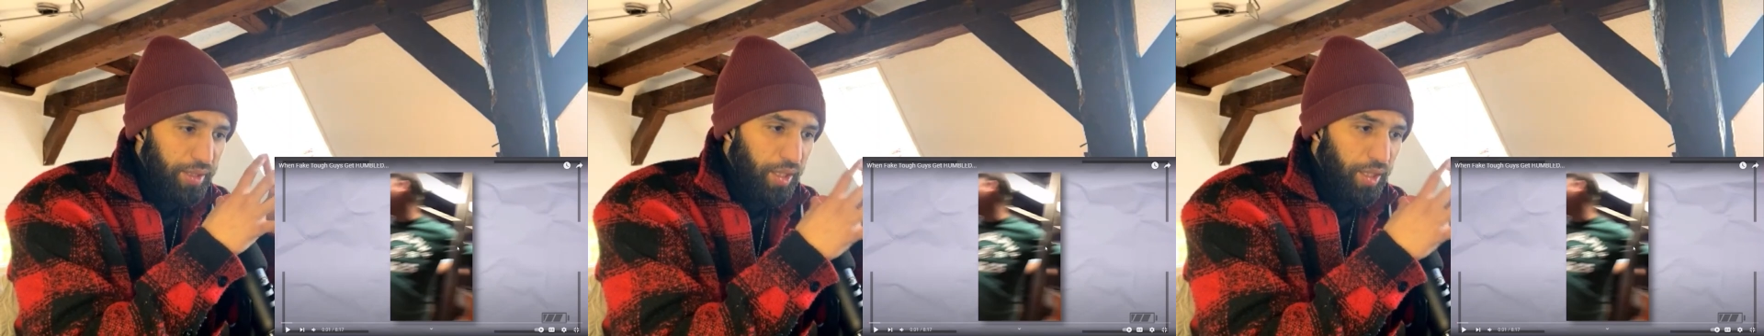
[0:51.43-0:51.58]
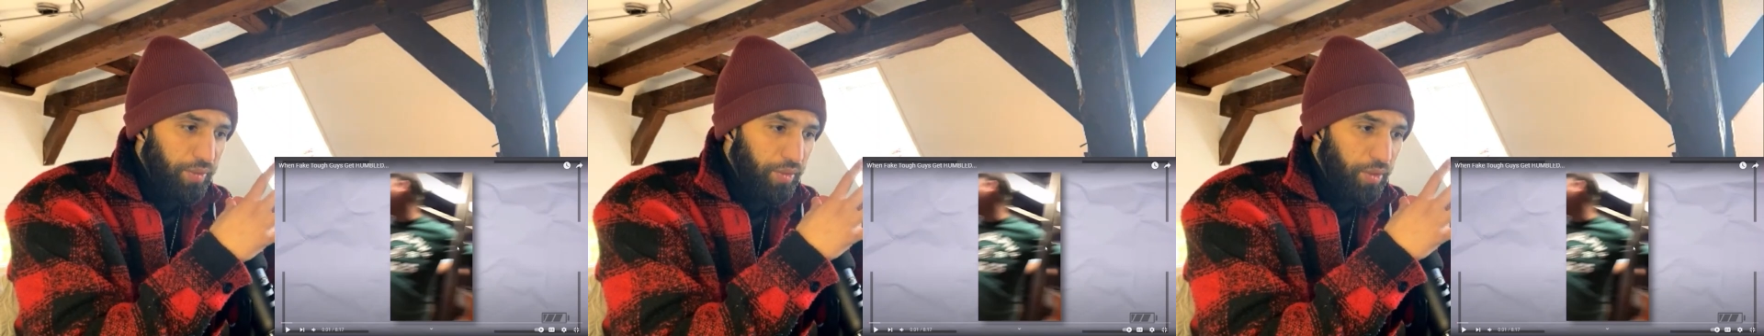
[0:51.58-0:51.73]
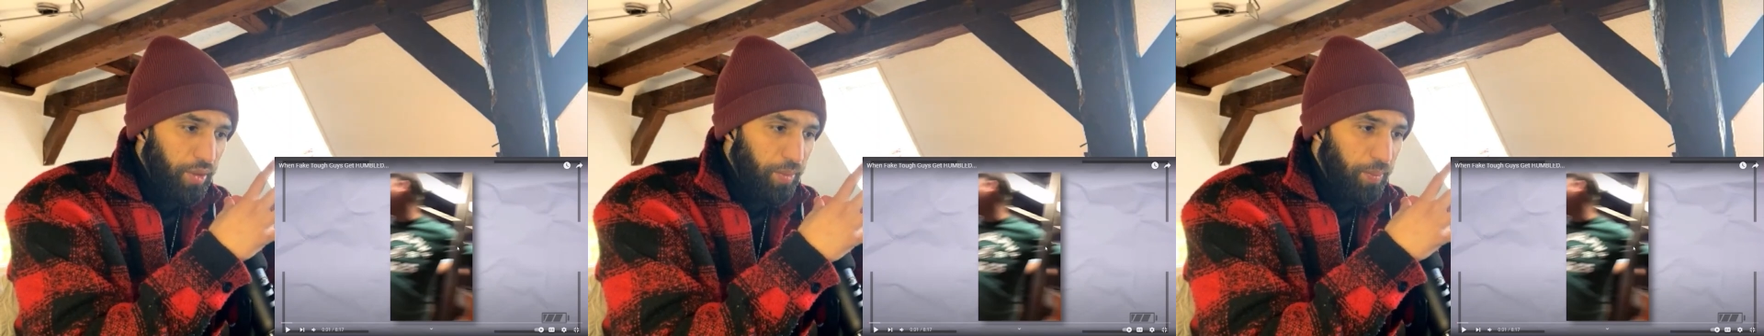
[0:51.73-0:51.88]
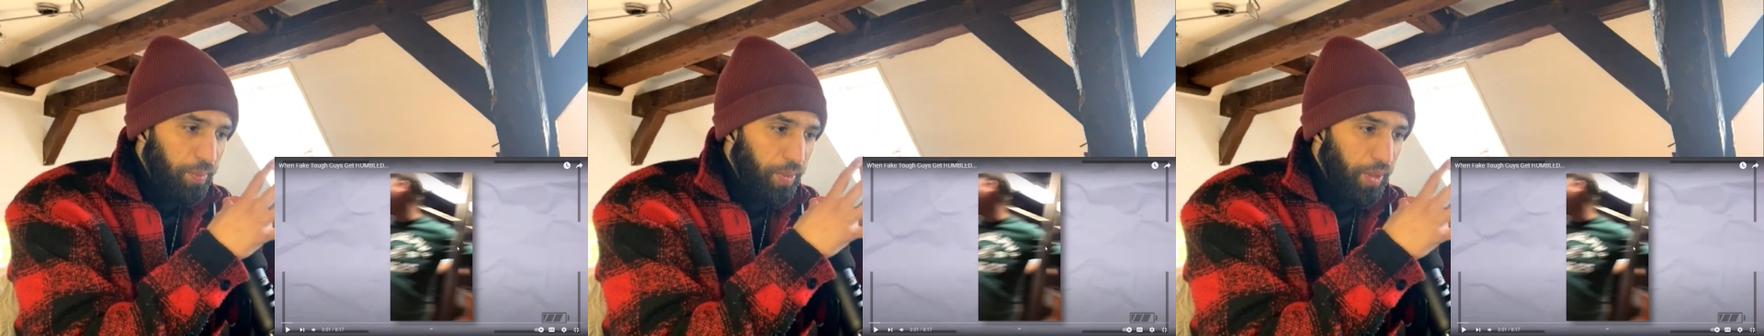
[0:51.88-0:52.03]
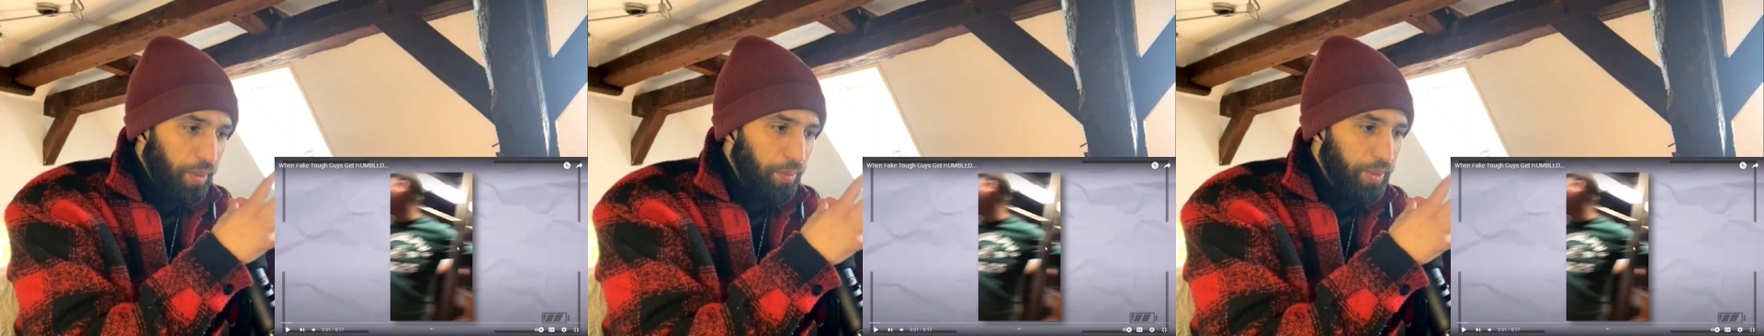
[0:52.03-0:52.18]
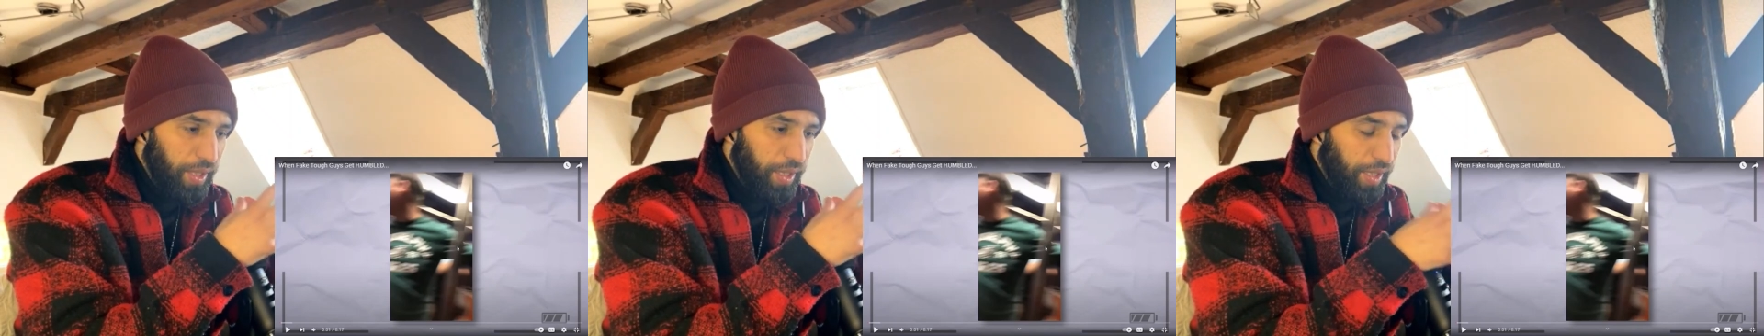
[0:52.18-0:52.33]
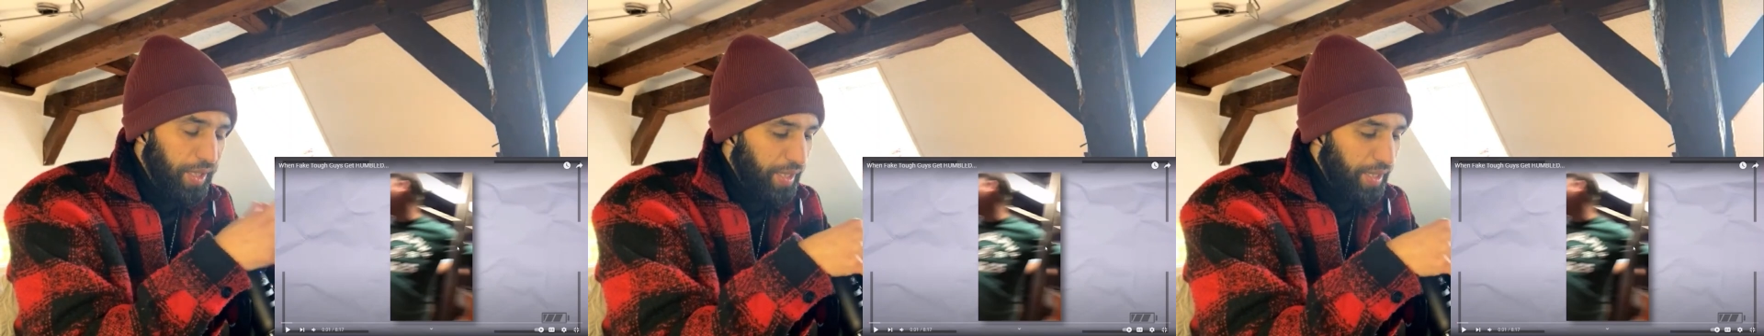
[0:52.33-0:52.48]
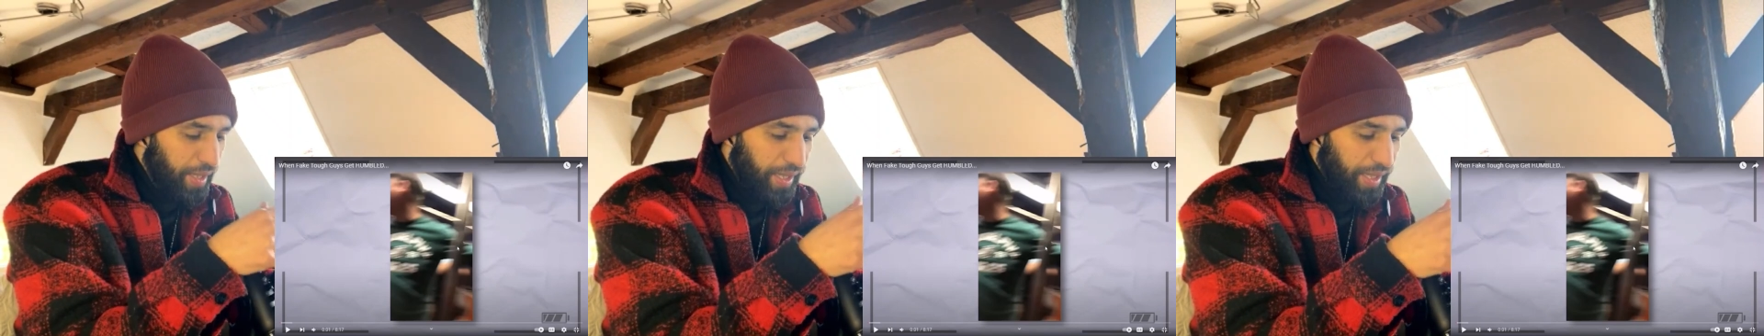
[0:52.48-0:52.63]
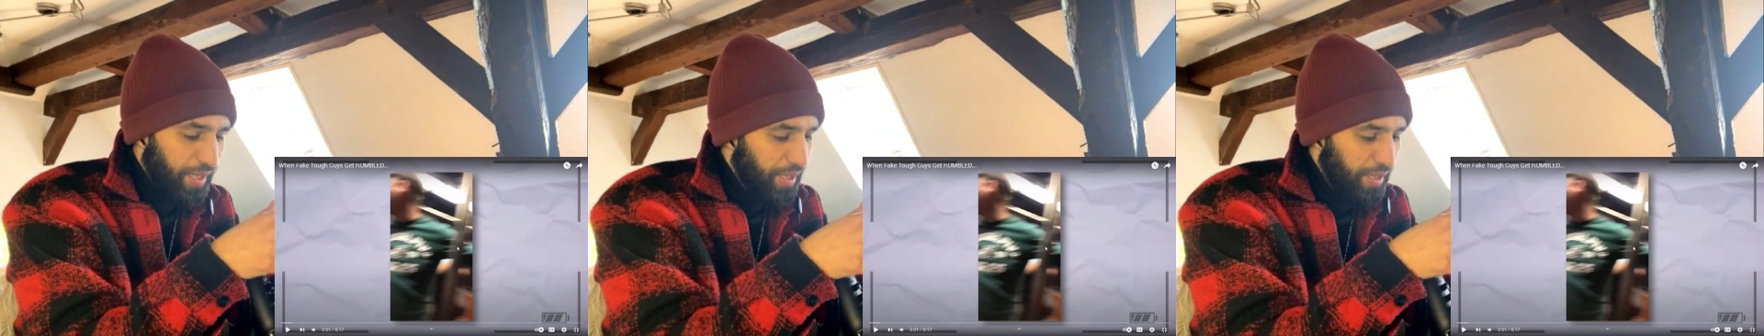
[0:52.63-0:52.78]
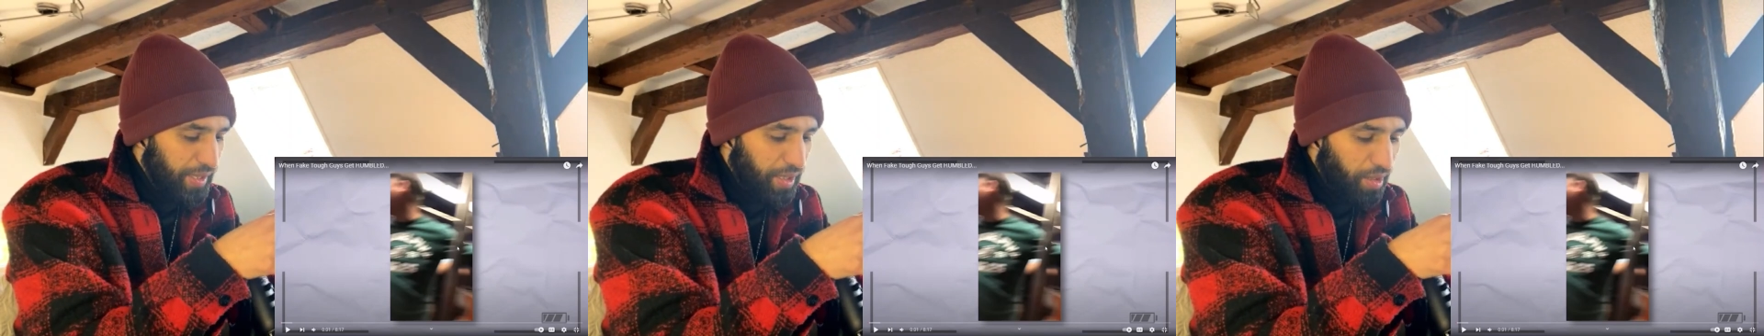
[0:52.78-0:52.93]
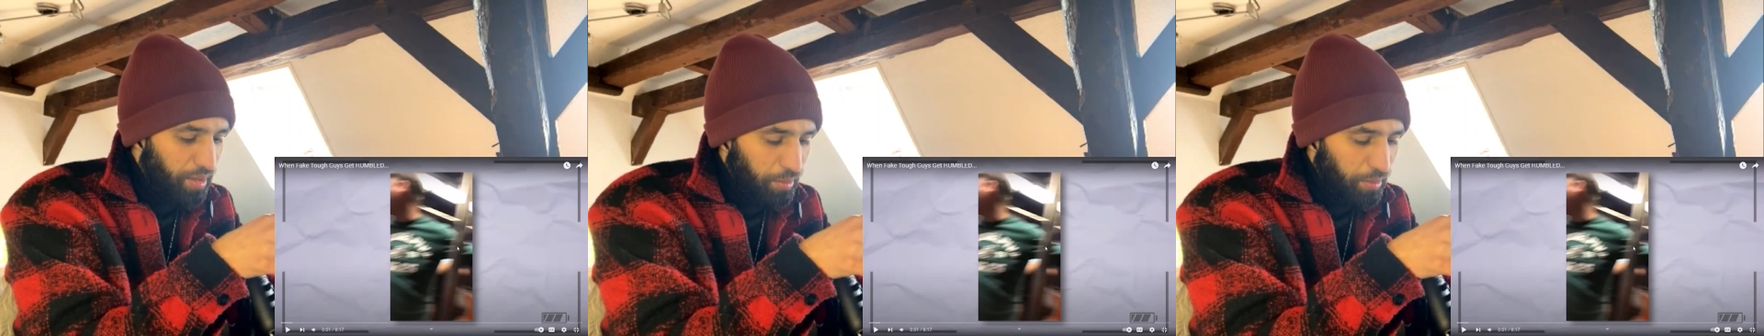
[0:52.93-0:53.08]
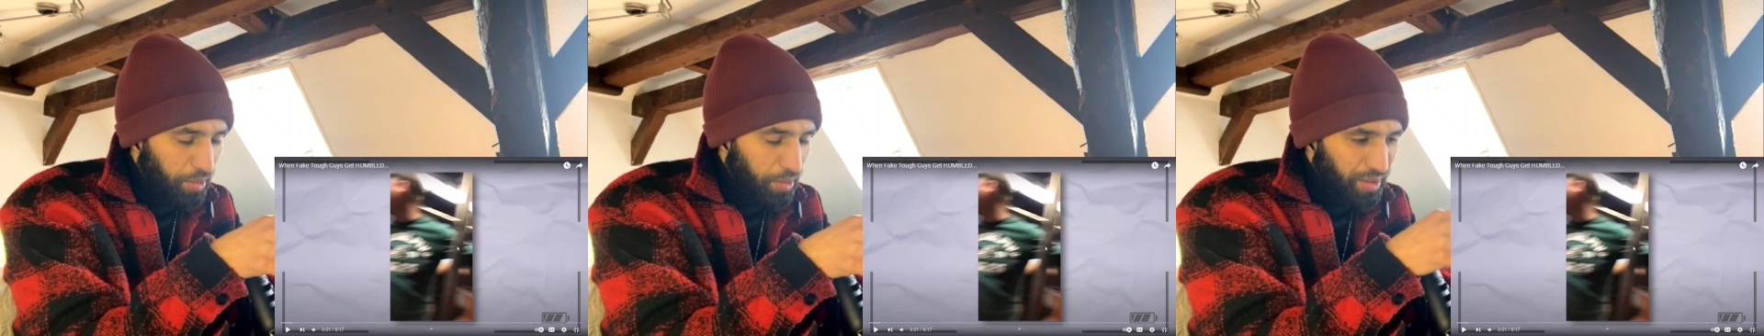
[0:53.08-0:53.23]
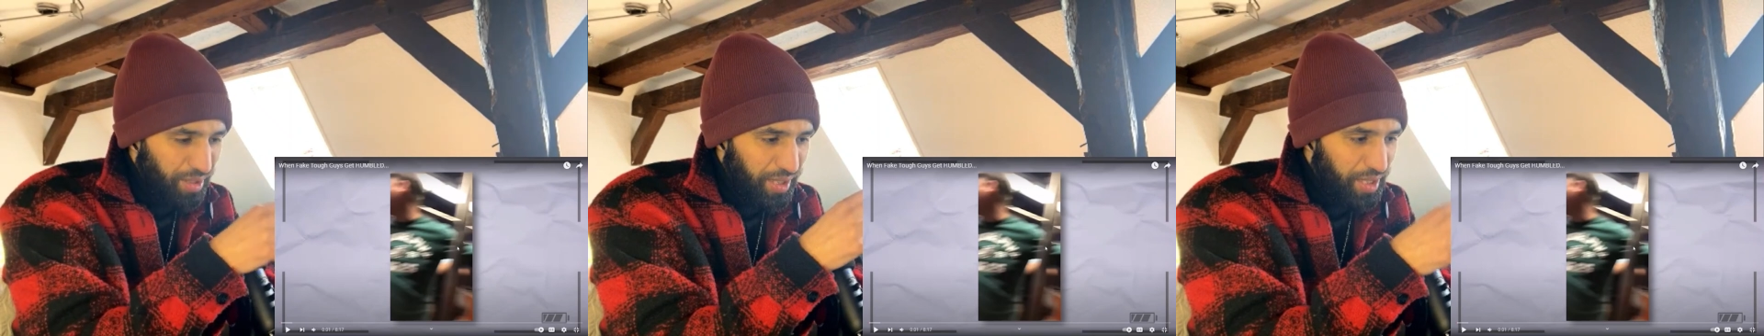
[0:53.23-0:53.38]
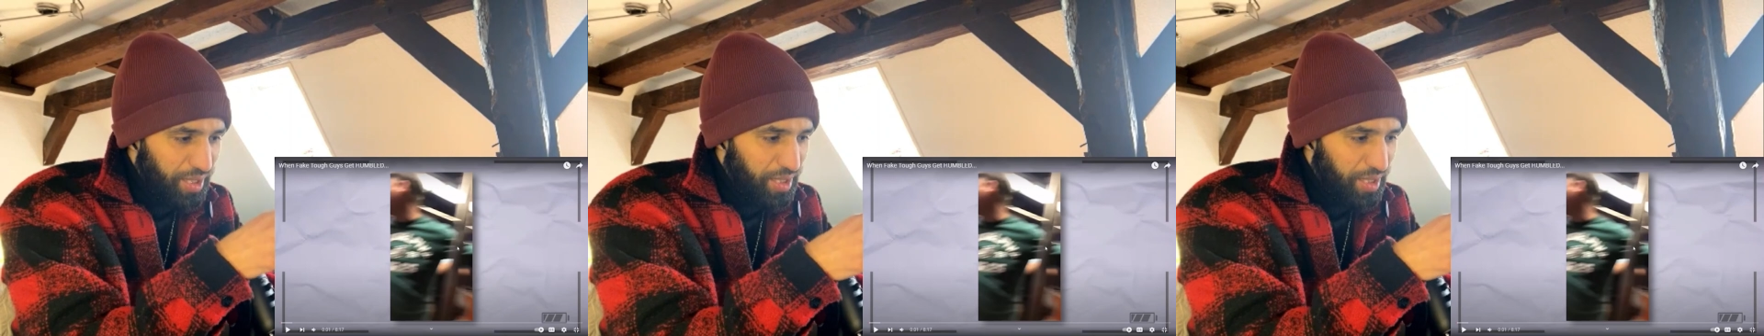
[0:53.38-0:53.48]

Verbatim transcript: tough on public and they get humbled